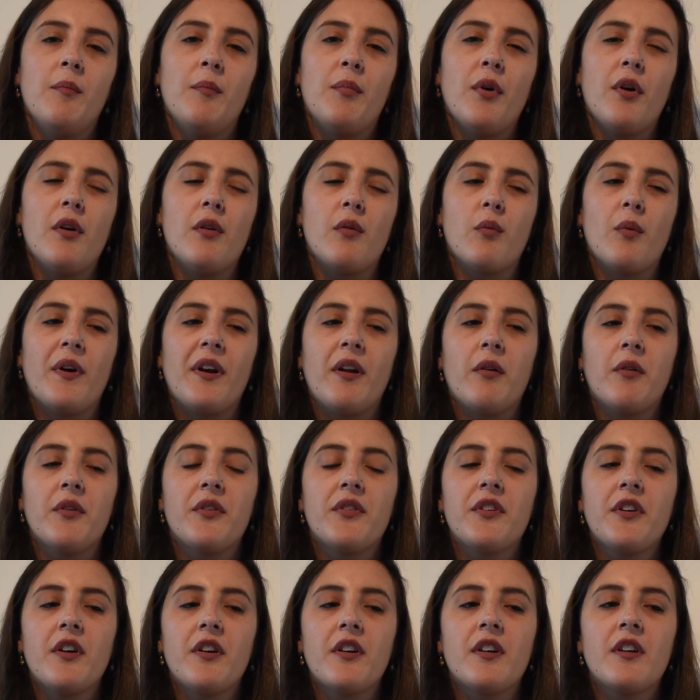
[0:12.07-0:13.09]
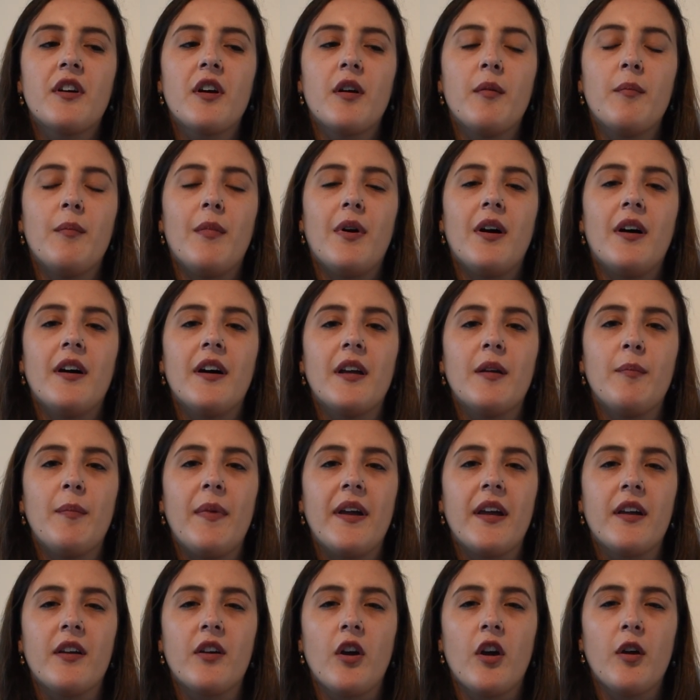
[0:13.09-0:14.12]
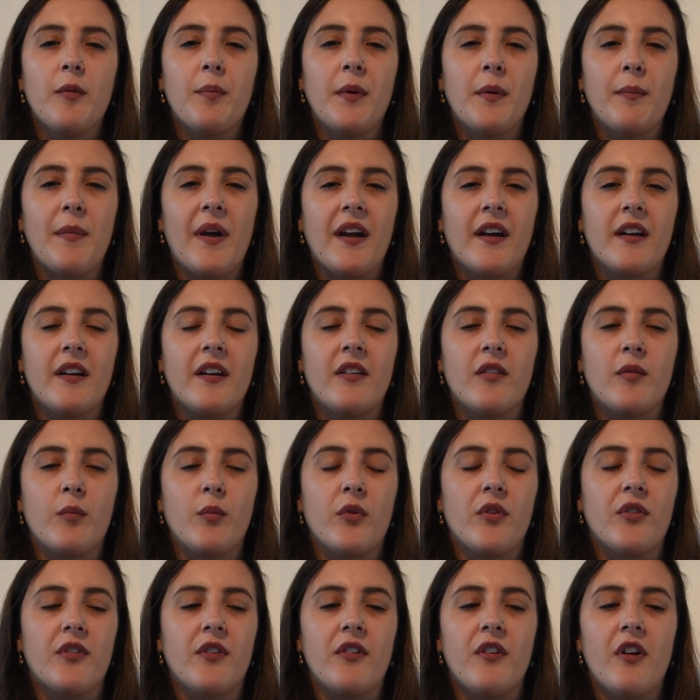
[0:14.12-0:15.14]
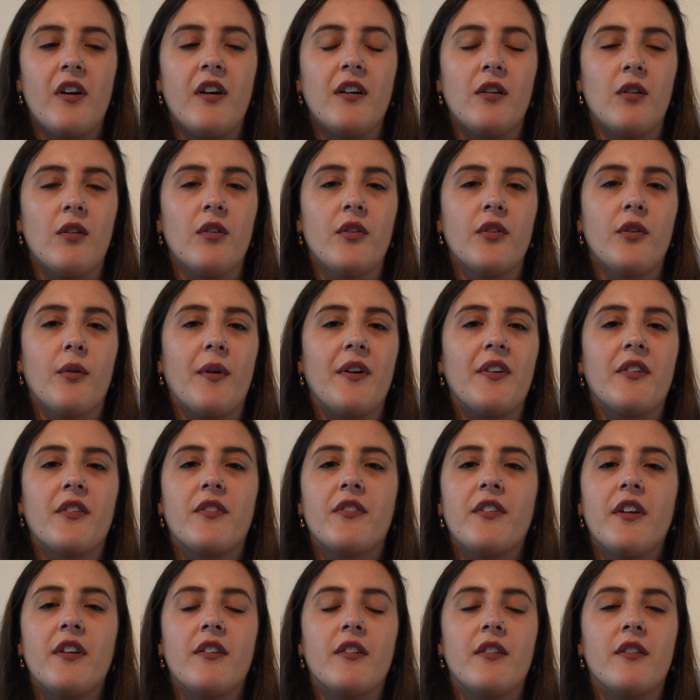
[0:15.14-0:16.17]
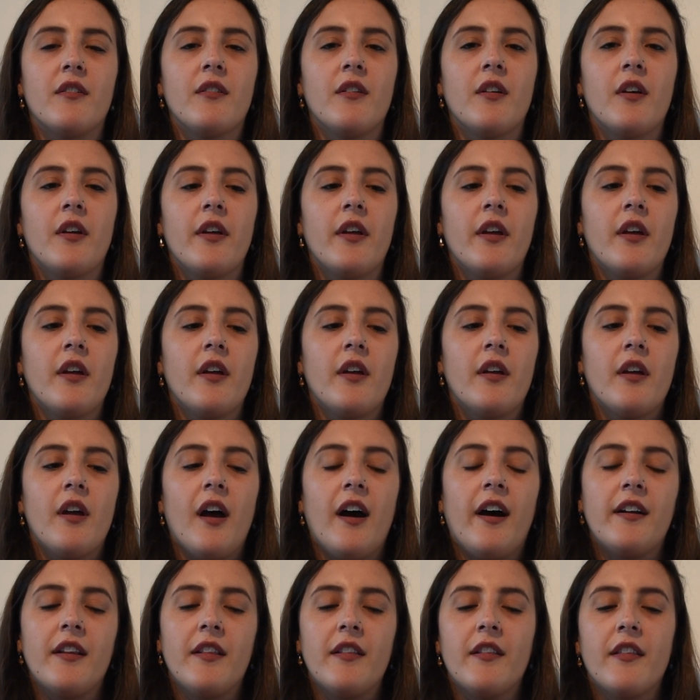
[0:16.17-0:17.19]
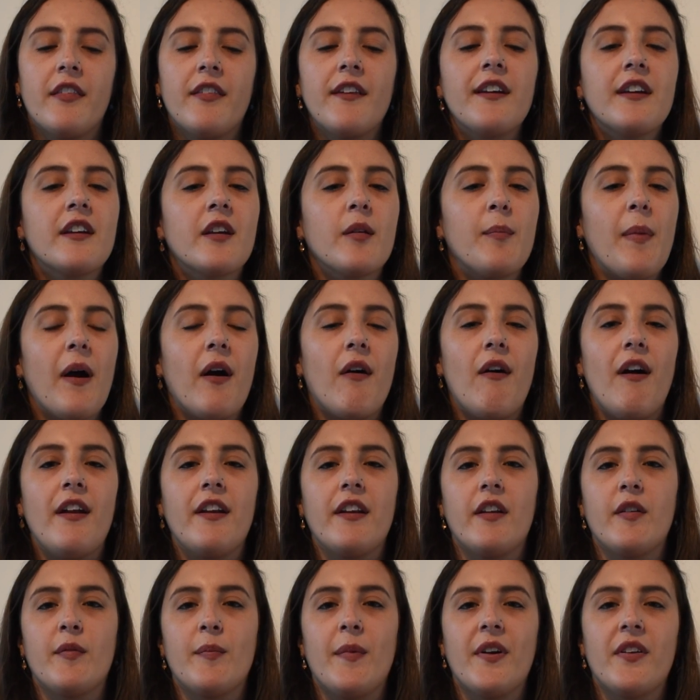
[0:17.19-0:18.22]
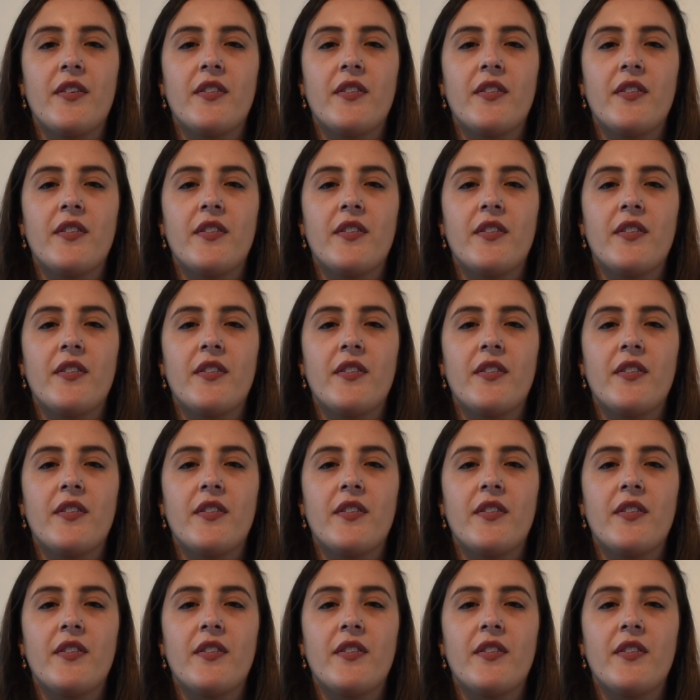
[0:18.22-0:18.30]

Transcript: But when I was younger, my main coping mechanism was denial, so I didn't think about any of my